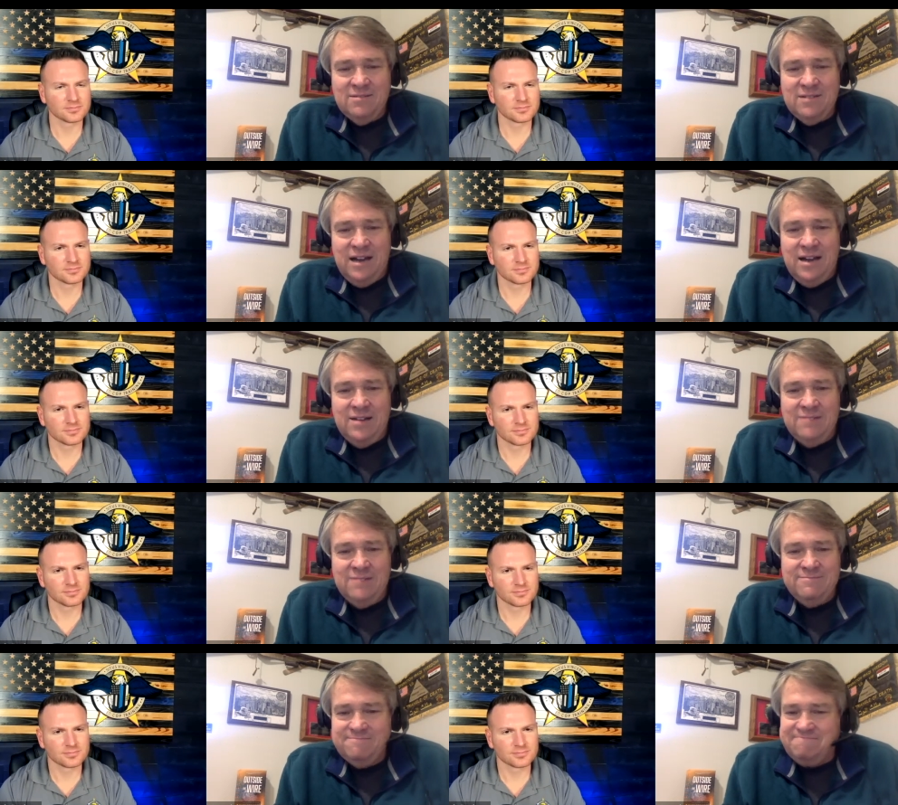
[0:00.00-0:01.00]
Speaker 1: I
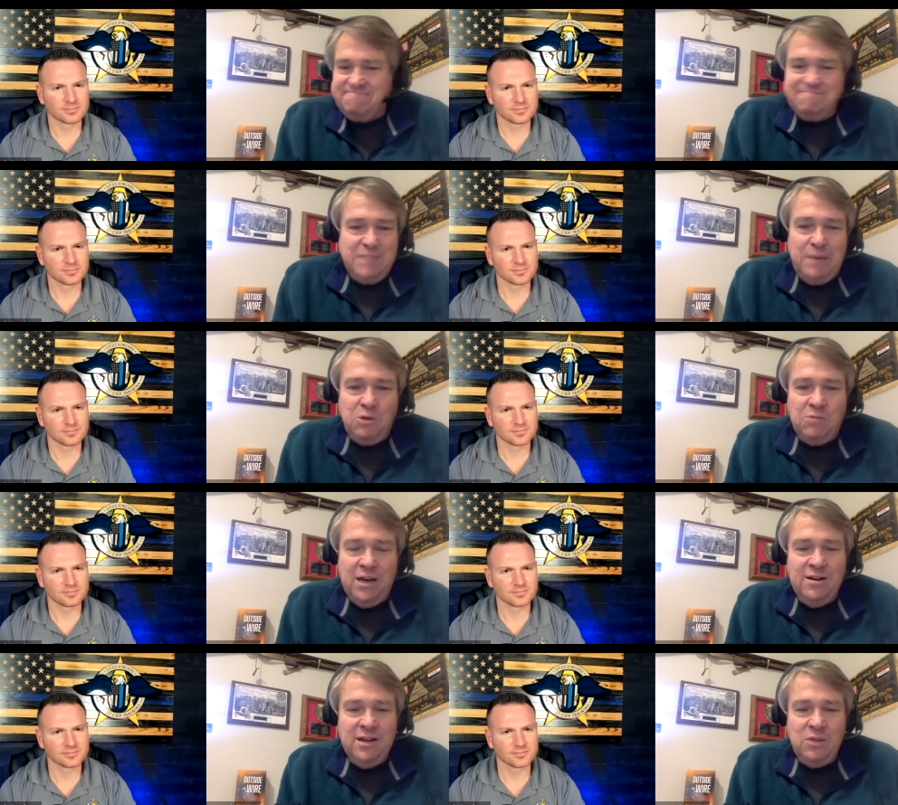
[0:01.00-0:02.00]
I'm going to write
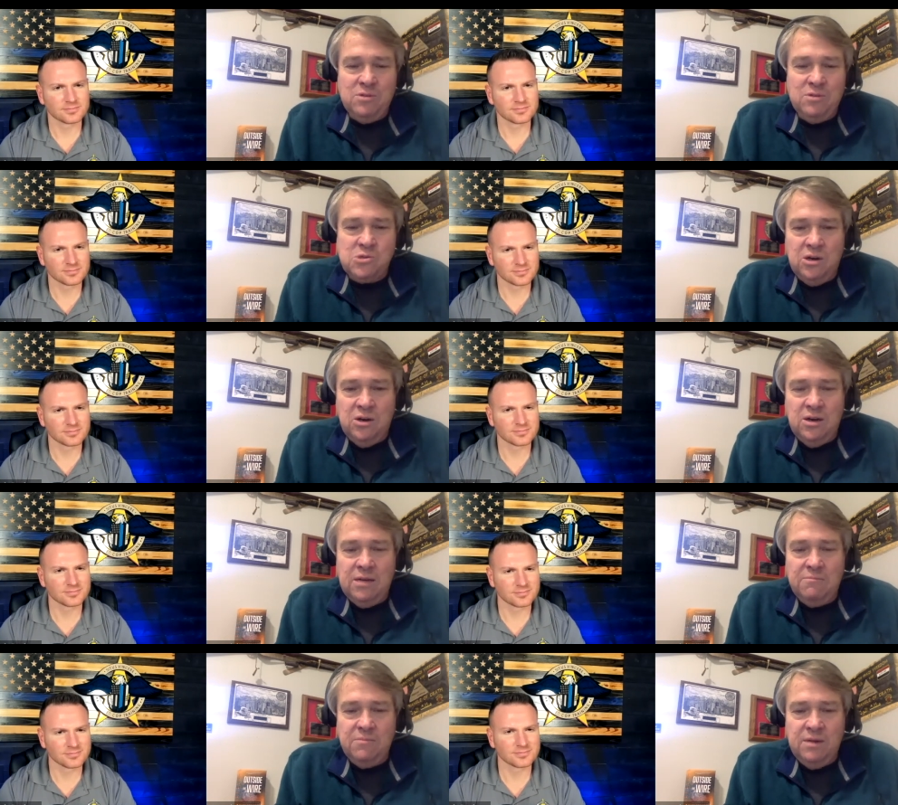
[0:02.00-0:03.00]
another one. So
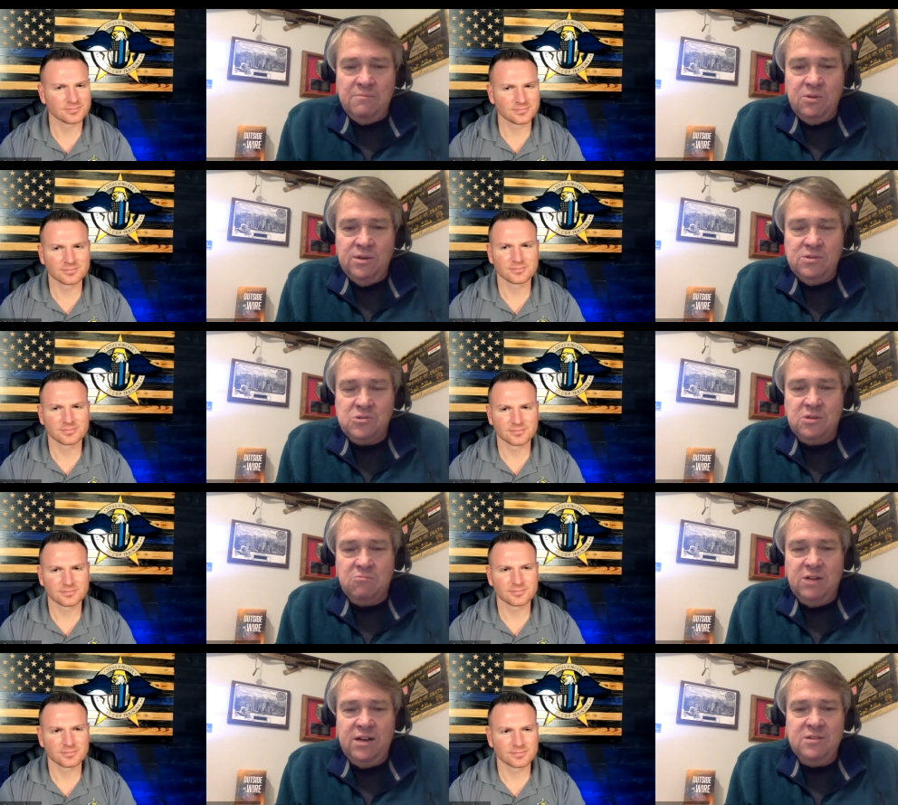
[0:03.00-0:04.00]
I'm, I'm going to start
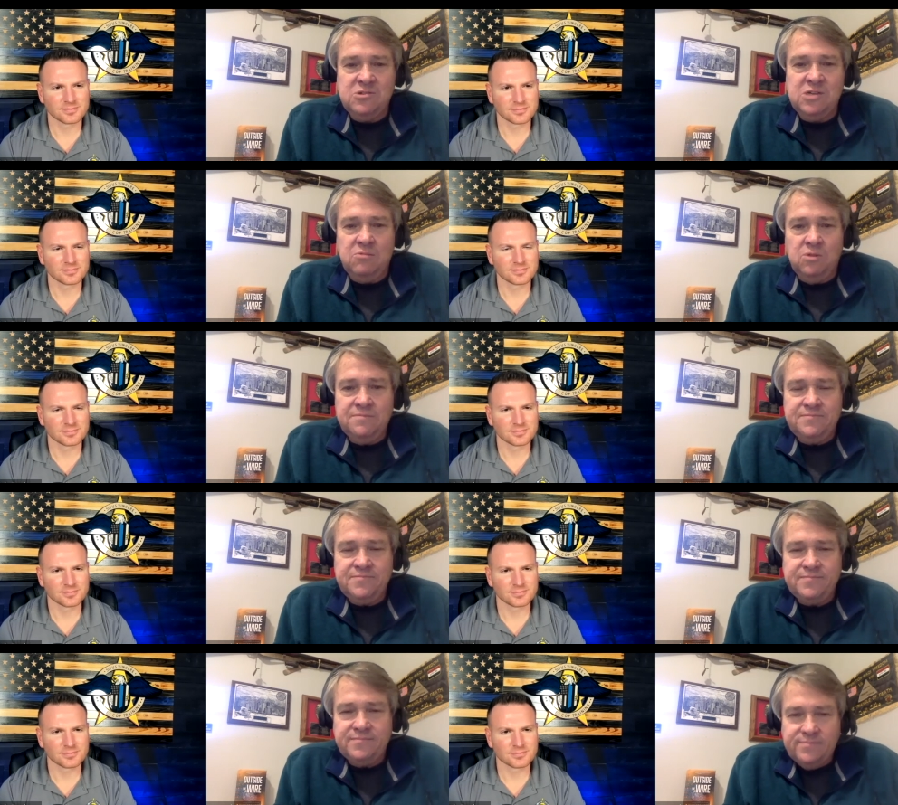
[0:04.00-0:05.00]
writing the sequel.
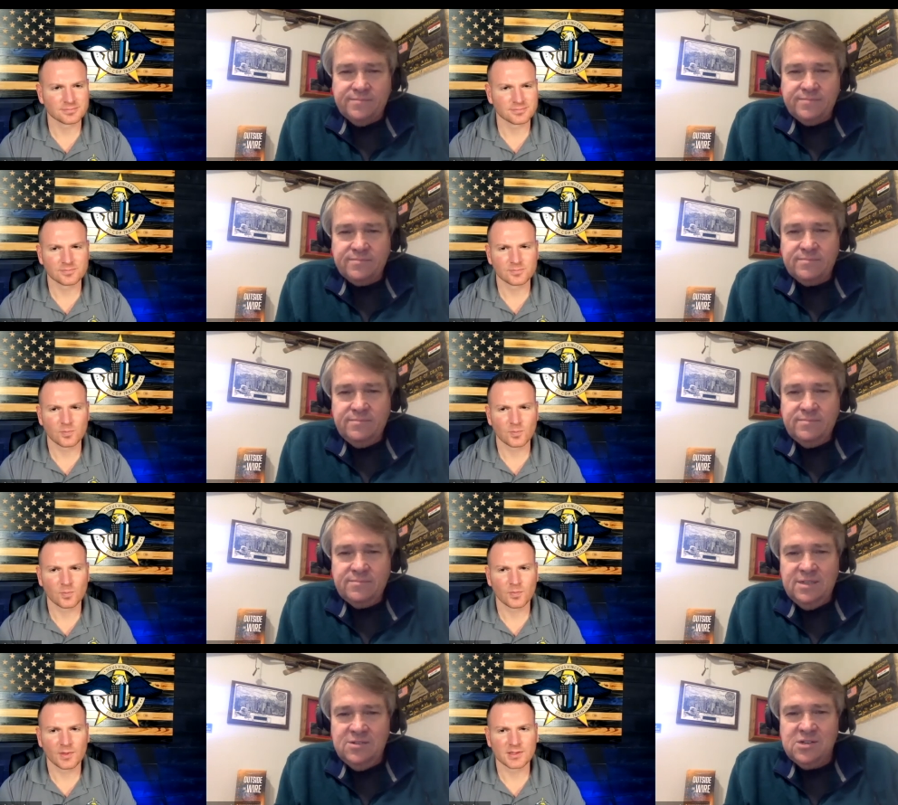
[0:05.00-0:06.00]

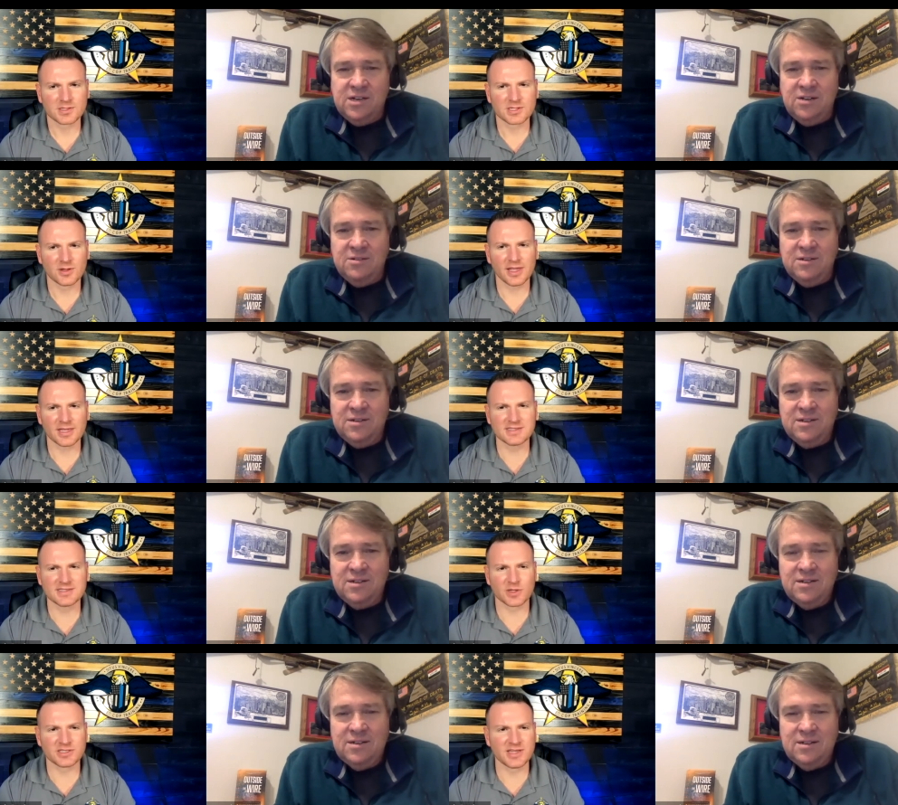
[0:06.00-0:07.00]
Speaker 2: So So I guess that's
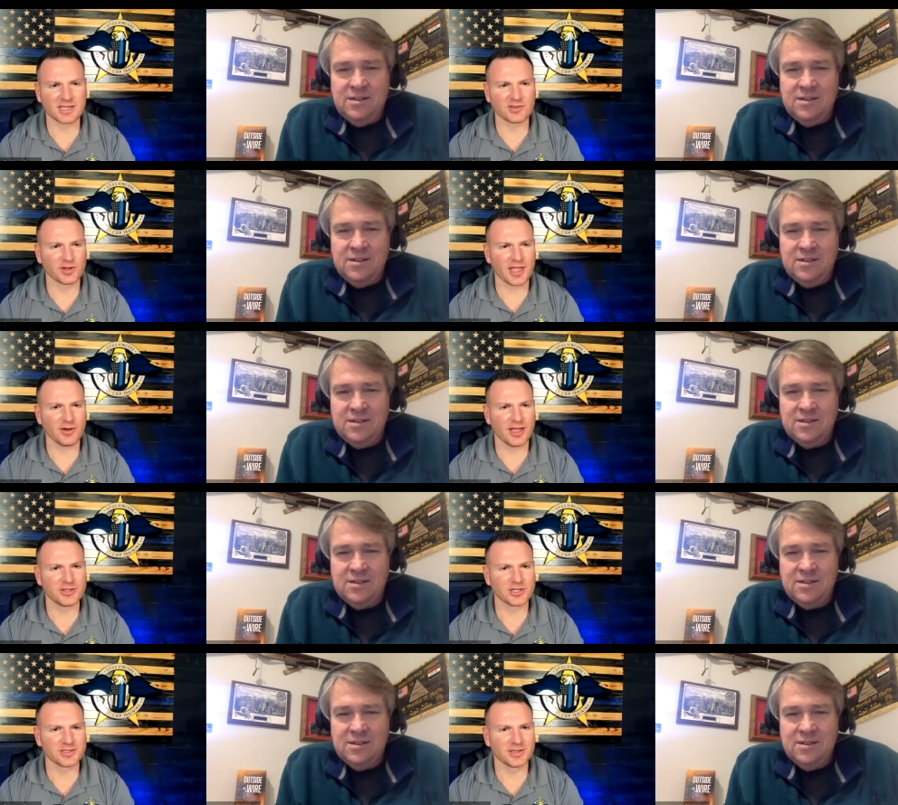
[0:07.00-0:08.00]
what's next for Gary
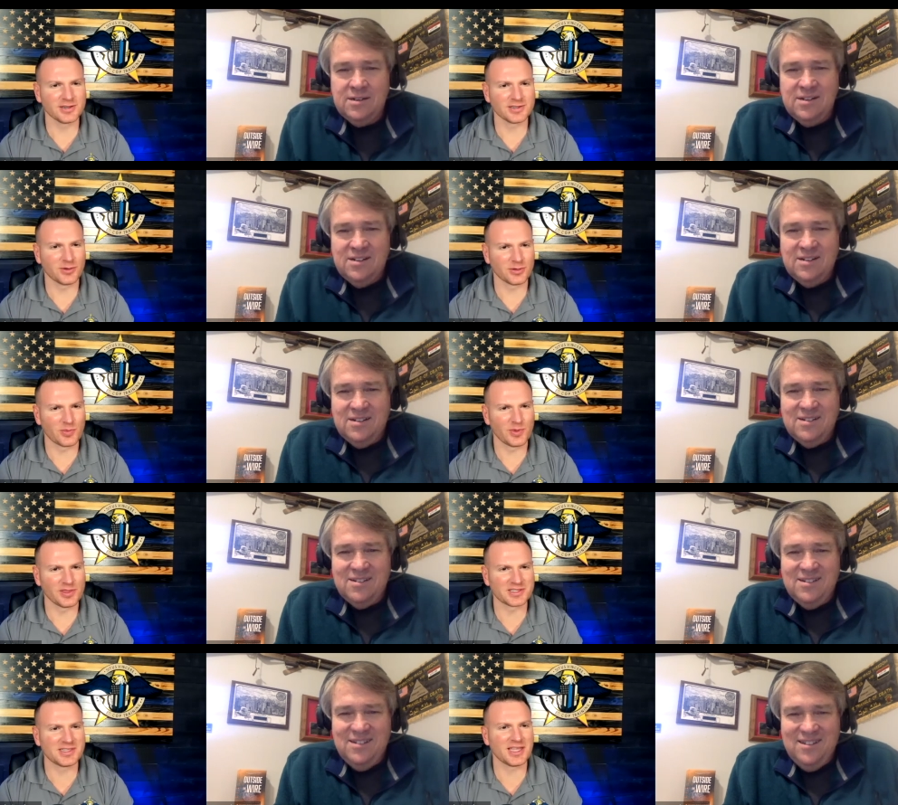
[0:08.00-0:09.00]
Edgington is going to be
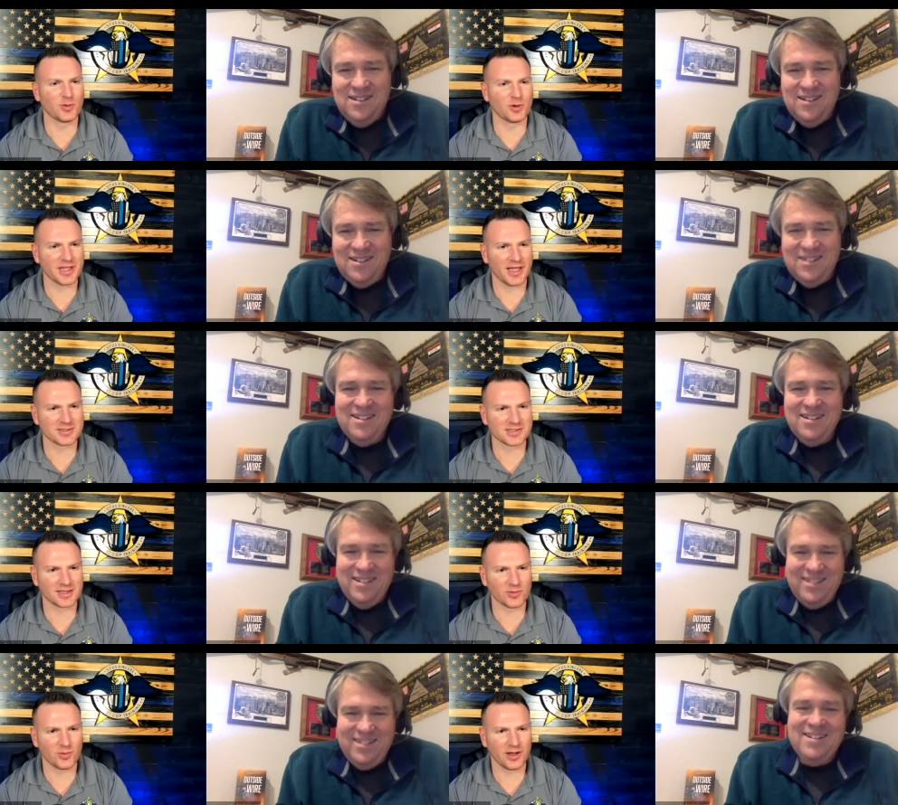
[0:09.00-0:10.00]
the sequel to
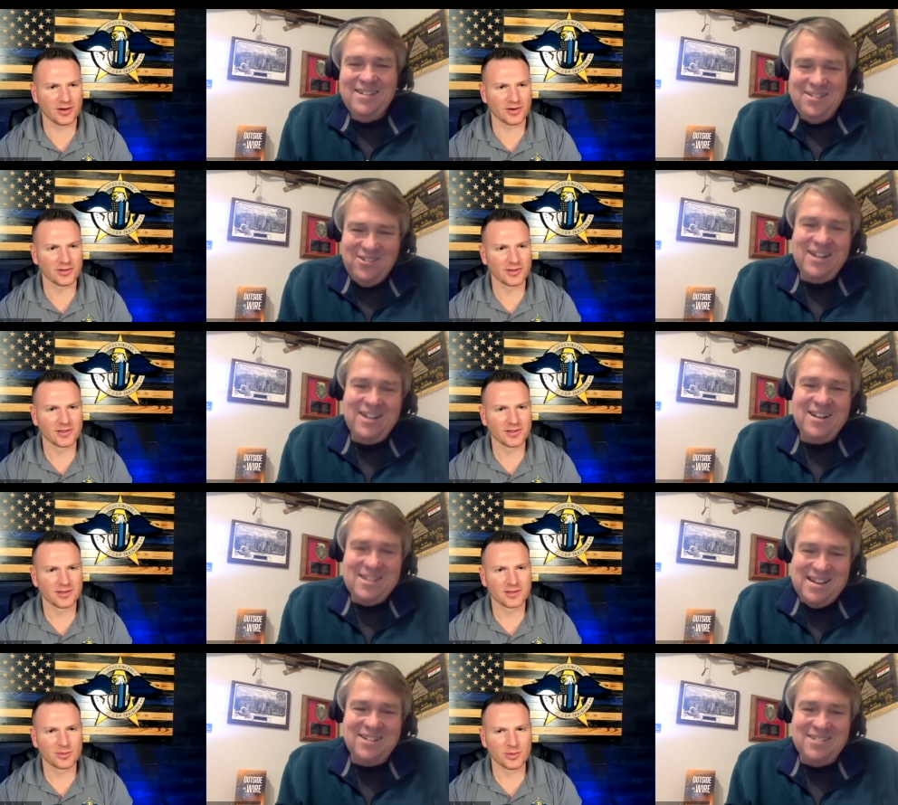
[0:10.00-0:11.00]
Outside the Wire. Right,
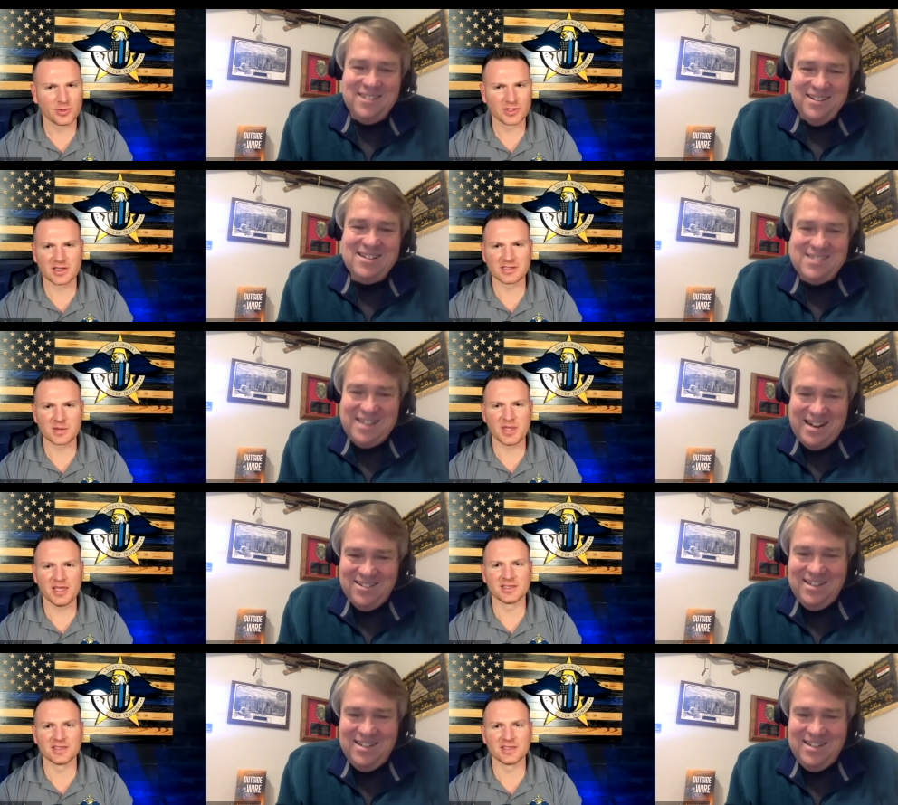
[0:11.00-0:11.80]
exactly. exactly. Is it going to be